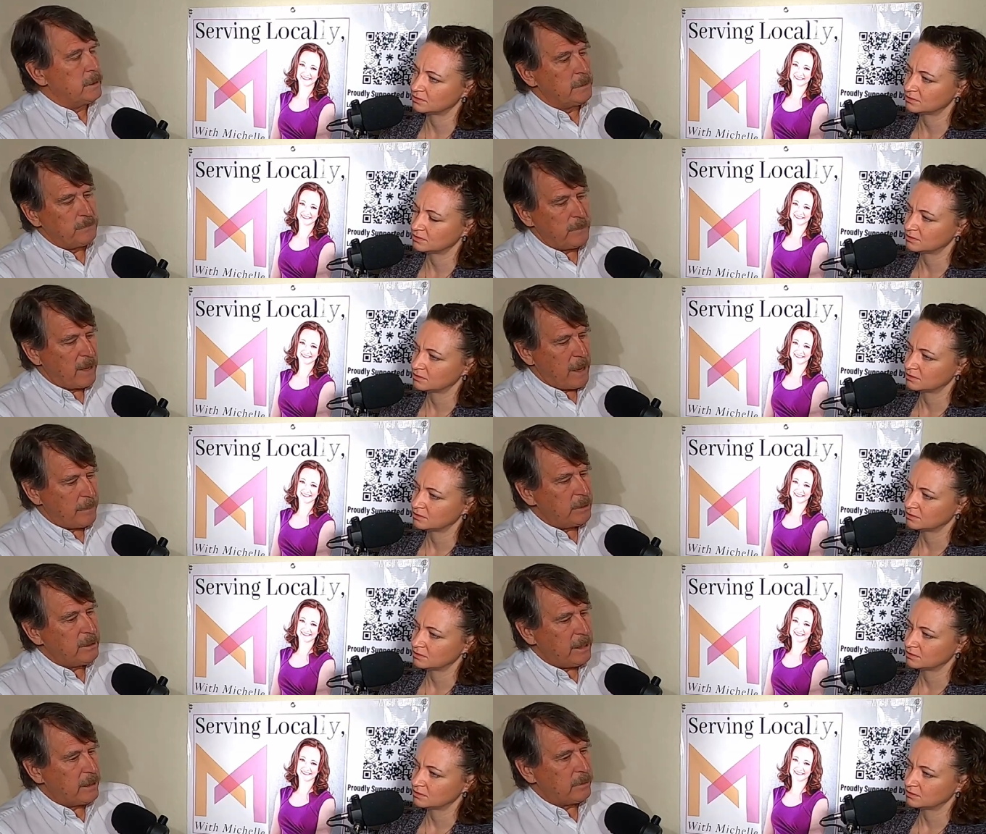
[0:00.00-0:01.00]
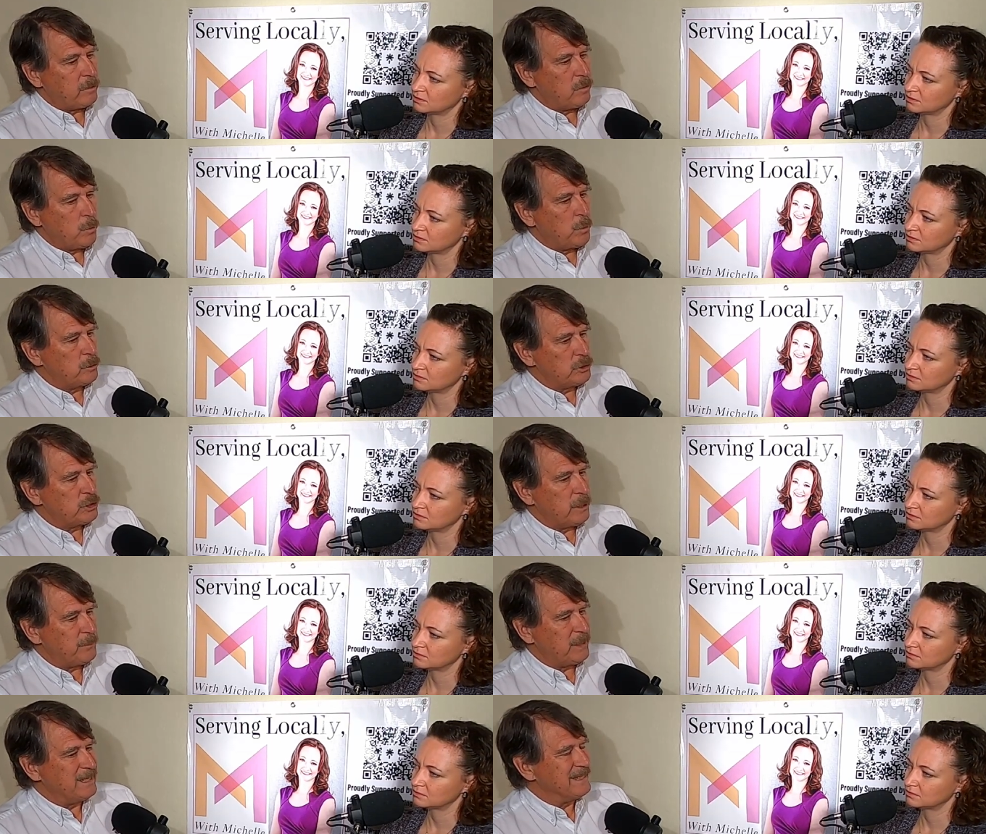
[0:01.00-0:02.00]
Speaker 1: um, habitat
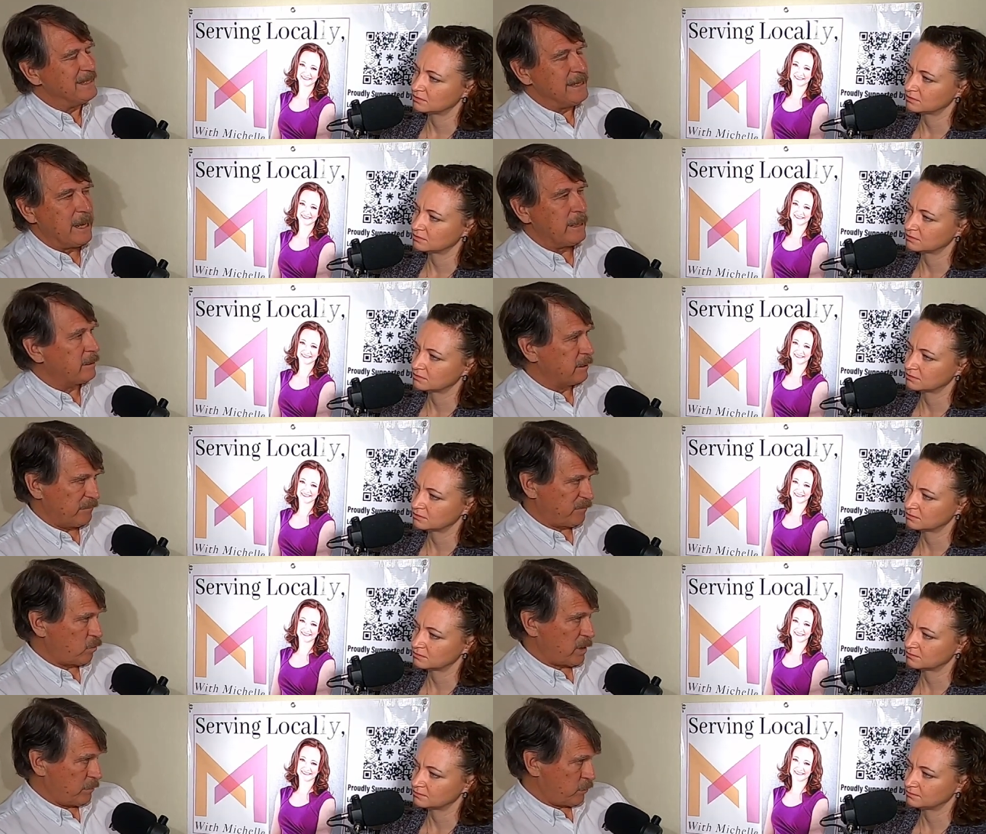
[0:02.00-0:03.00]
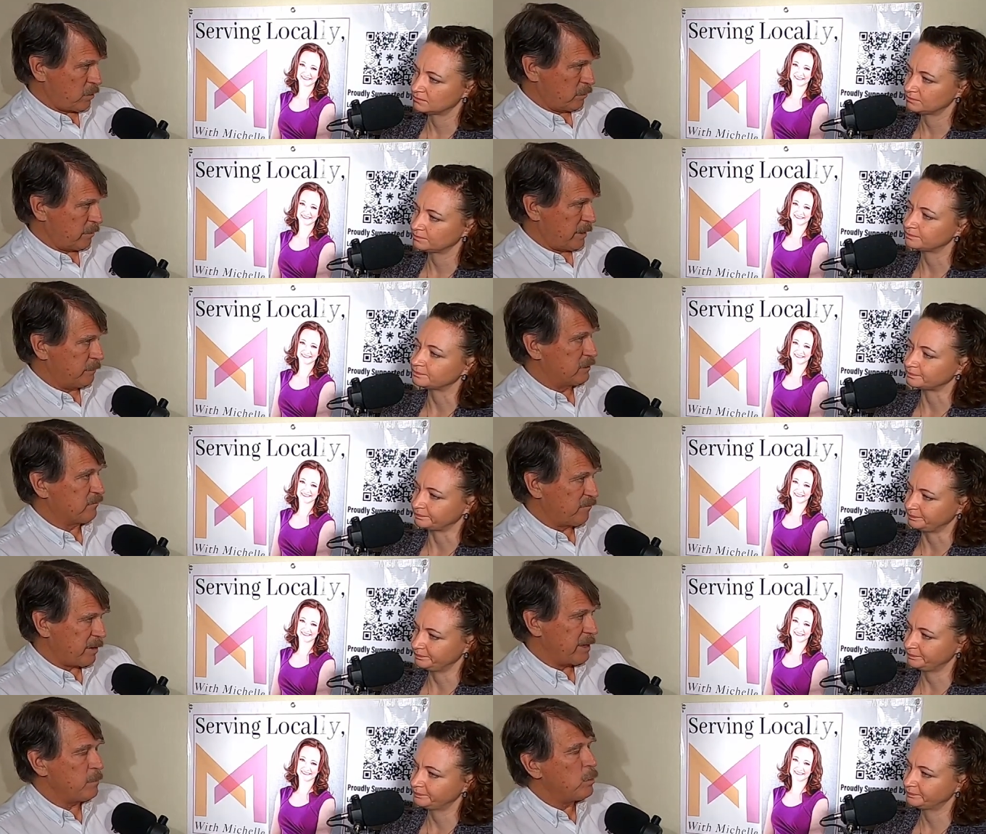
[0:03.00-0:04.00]
homeownership is not a giveaway program mm-hmm. it's
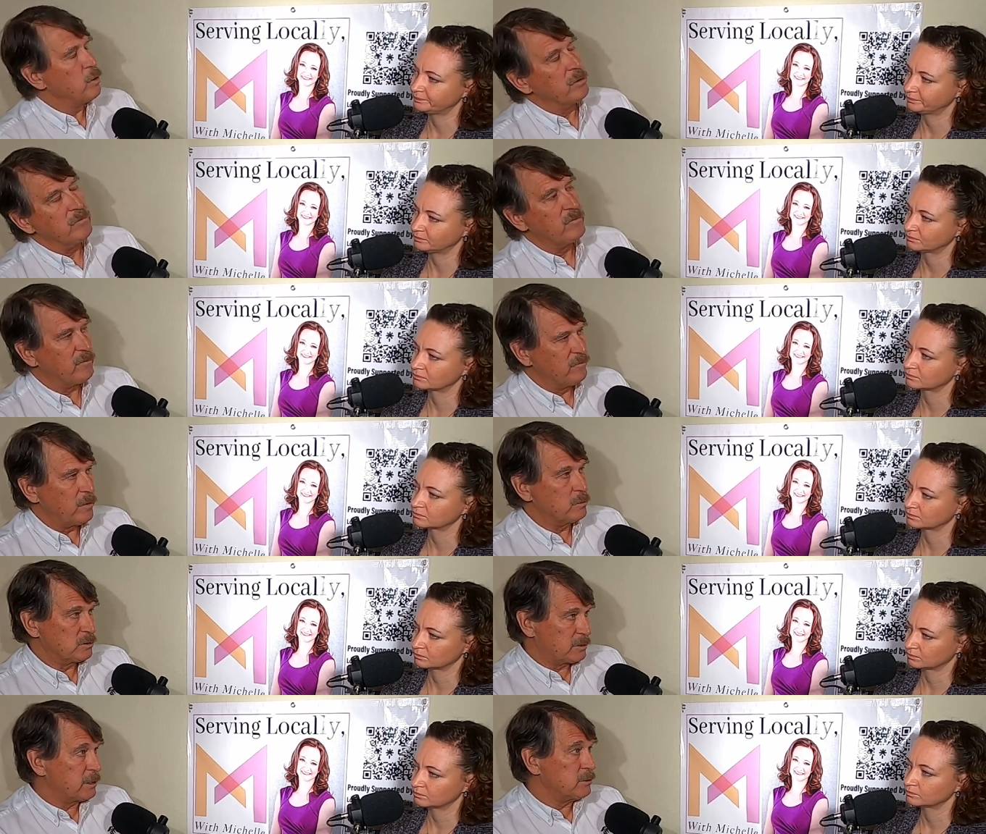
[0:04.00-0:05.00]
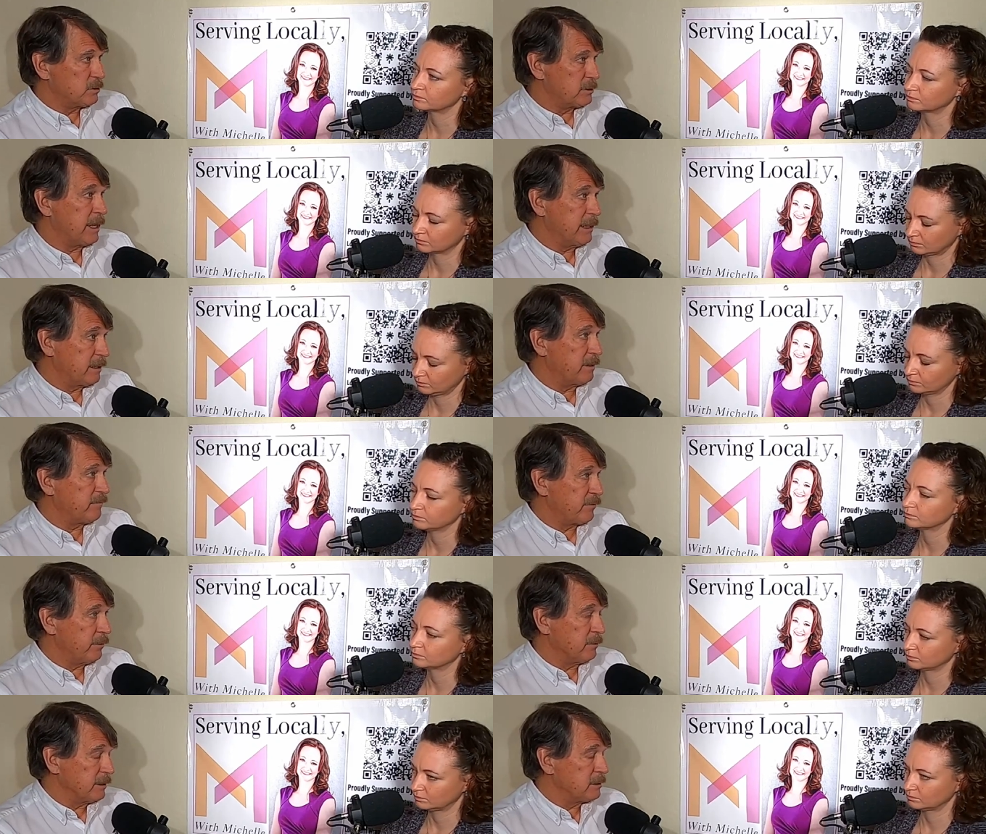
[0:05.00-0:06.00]
very important for folks to understand that
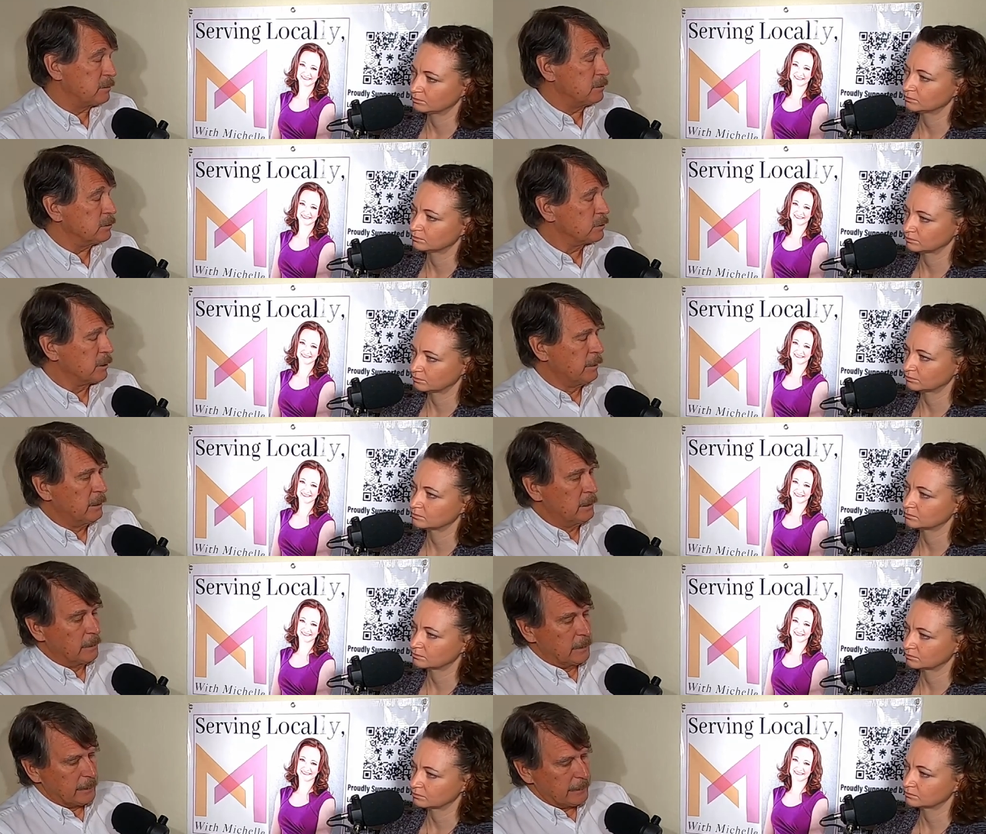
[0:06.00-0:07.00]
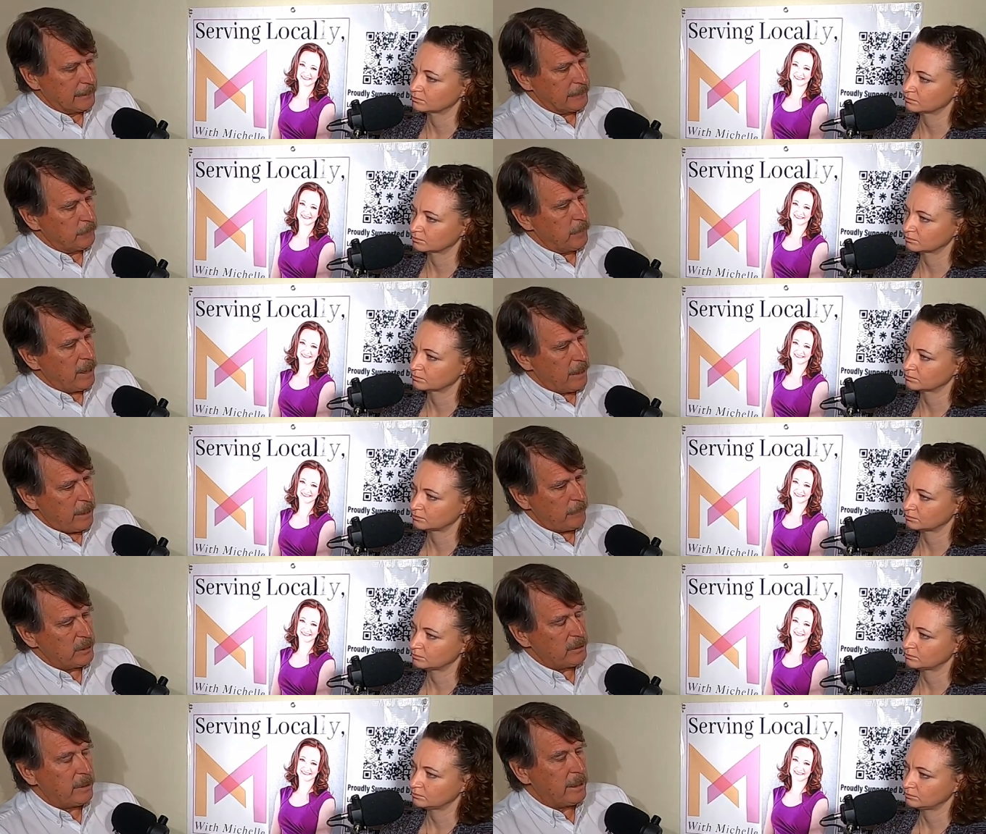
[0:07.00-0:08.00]
for your listeners um,
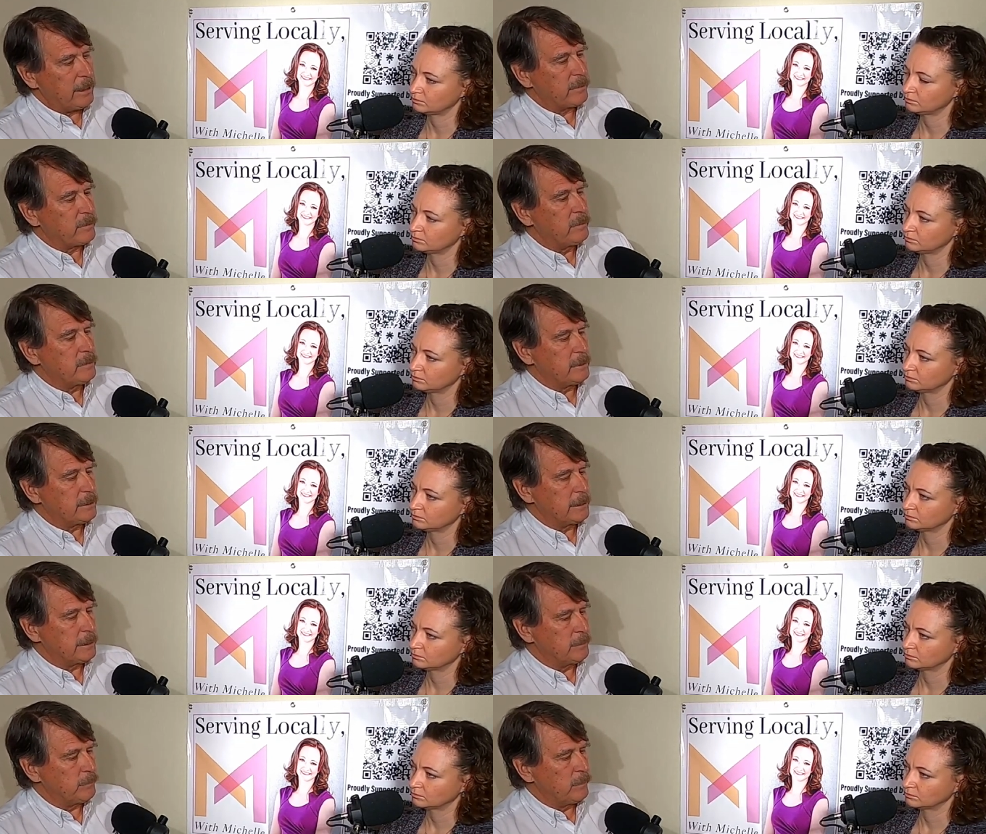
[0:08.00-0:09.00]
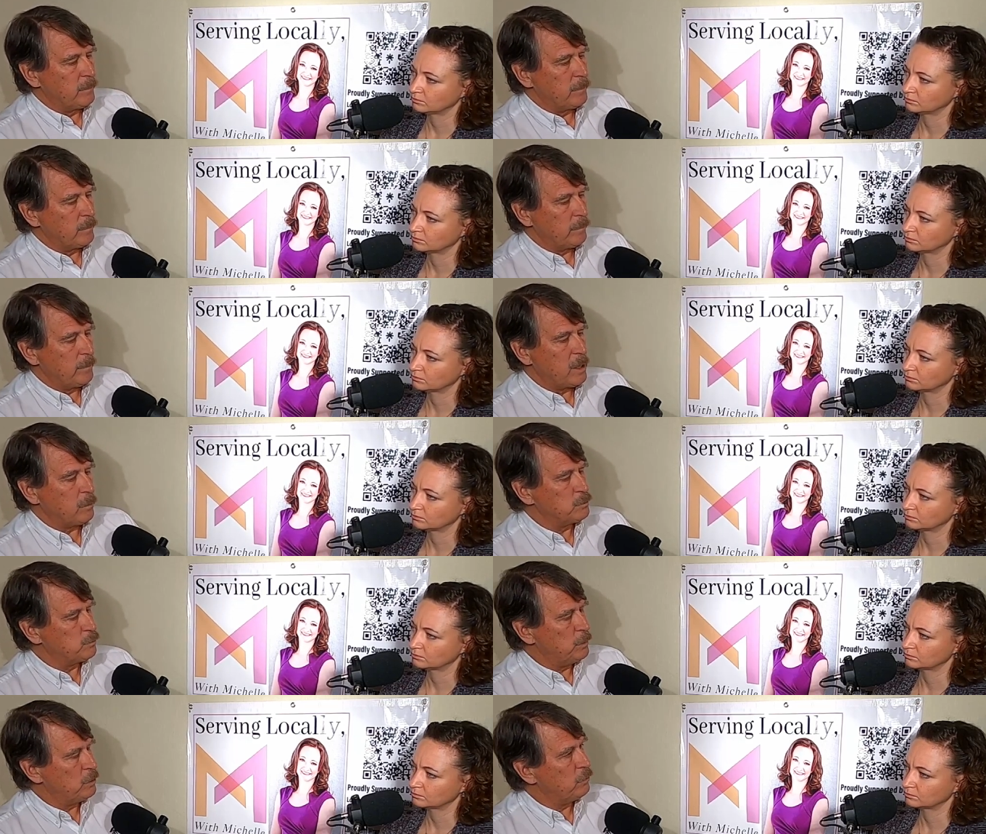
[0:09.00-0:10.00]
habitat um,
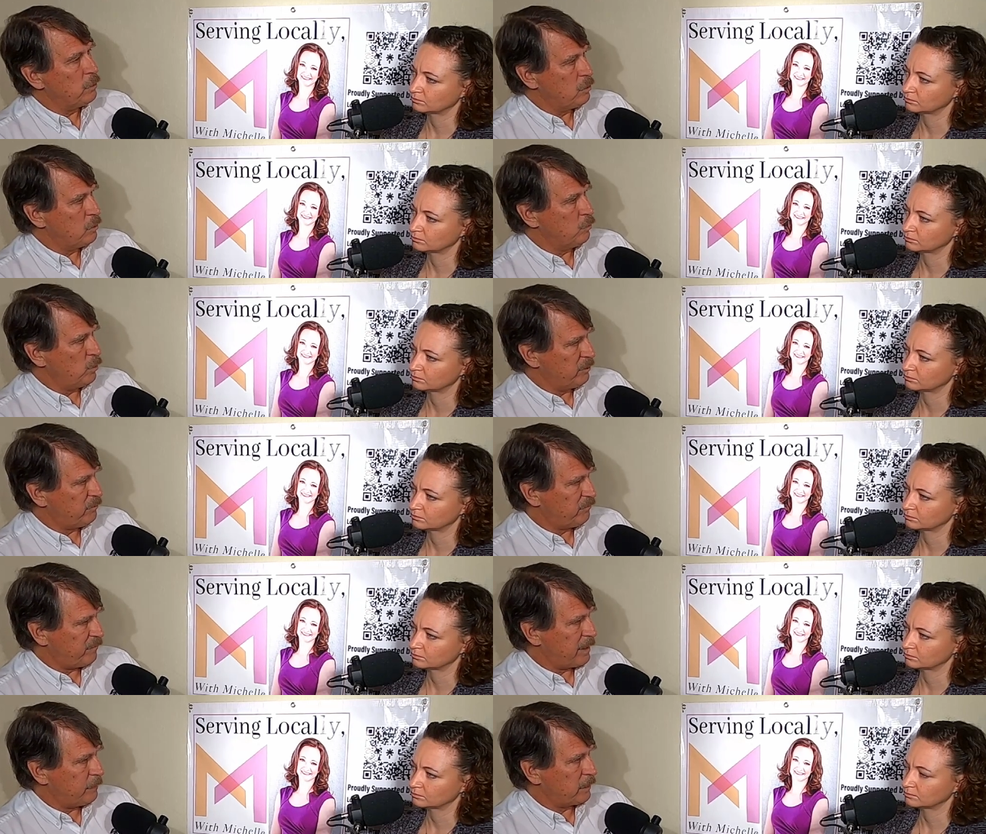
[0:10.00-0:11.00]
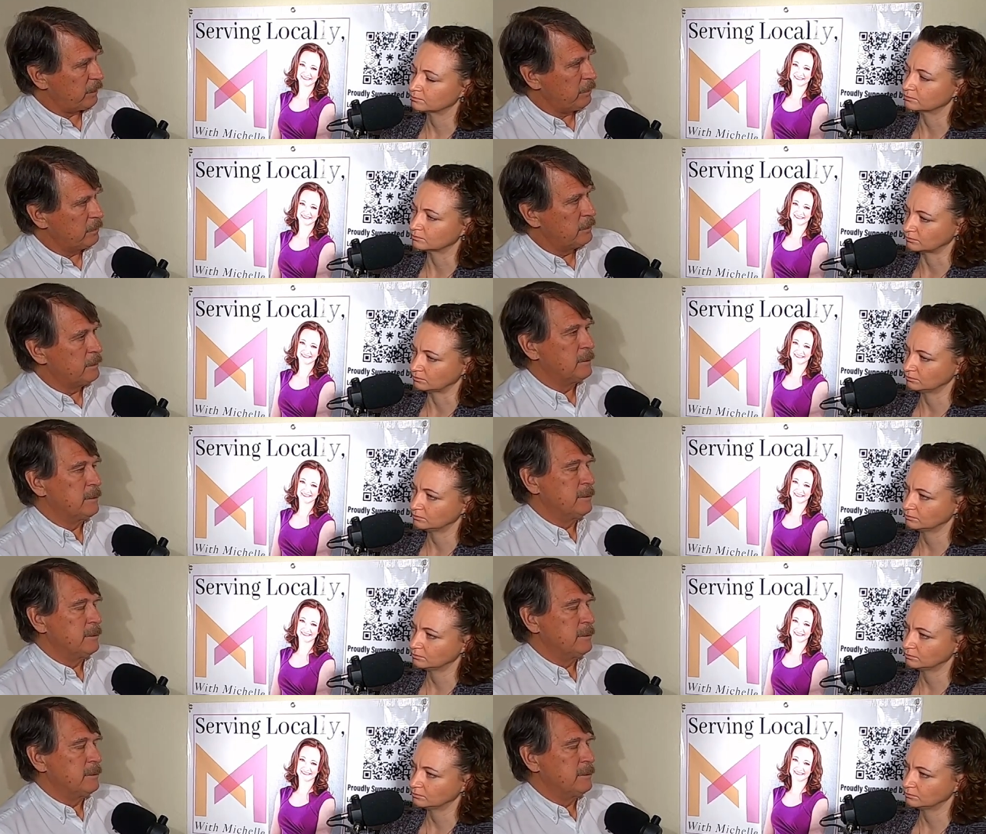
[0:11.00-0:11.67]
helps build the home with the family mm-hmm.